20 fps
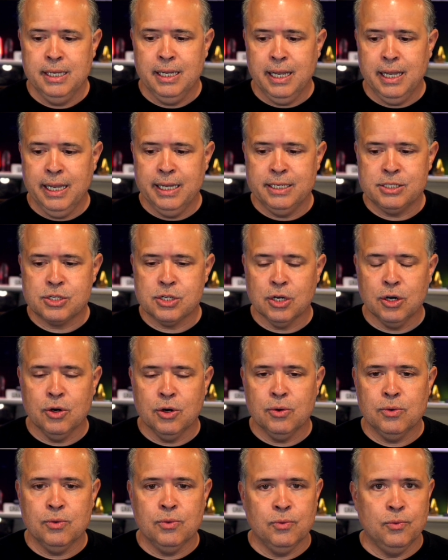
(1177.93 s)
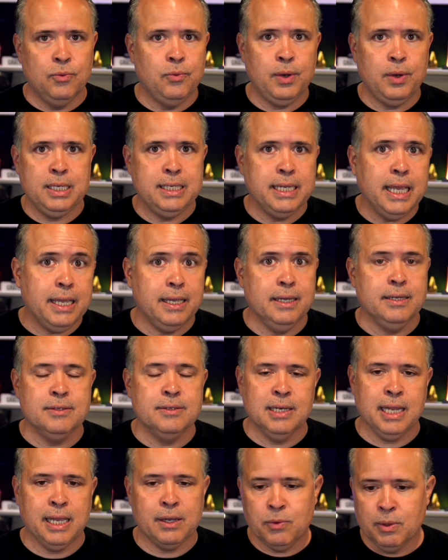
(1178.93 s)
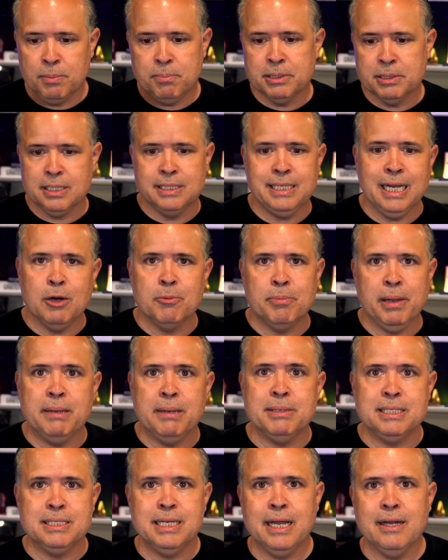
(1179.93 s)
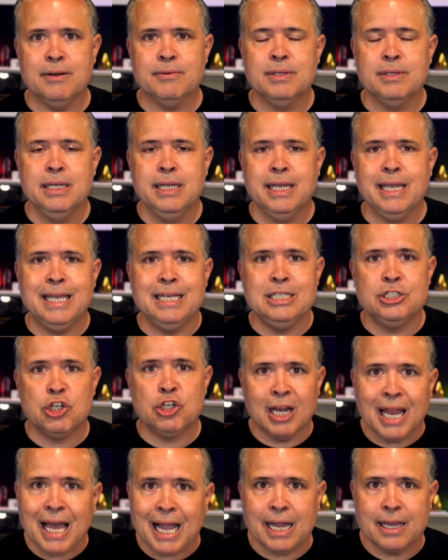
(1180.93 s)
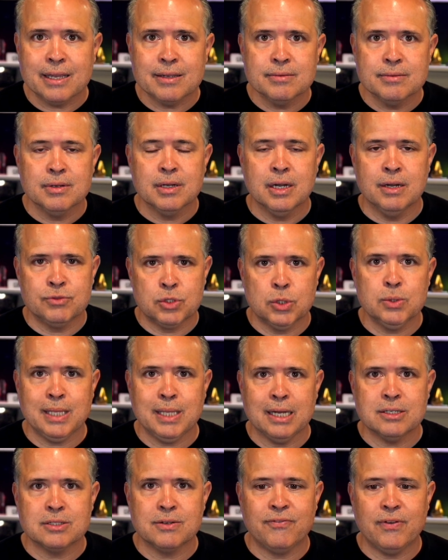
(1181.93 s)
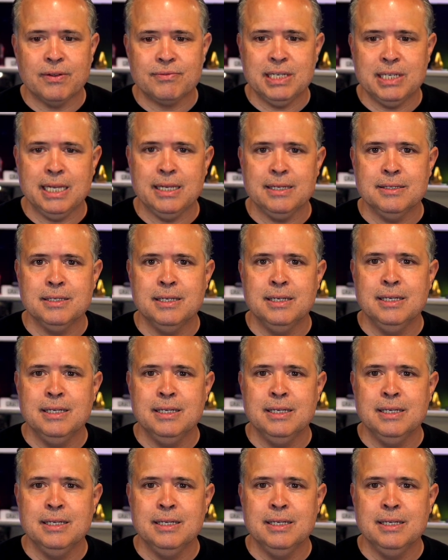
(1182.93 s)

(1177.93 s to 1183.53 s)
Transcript: And so we did. Like, we put the down payment down in July of 2015.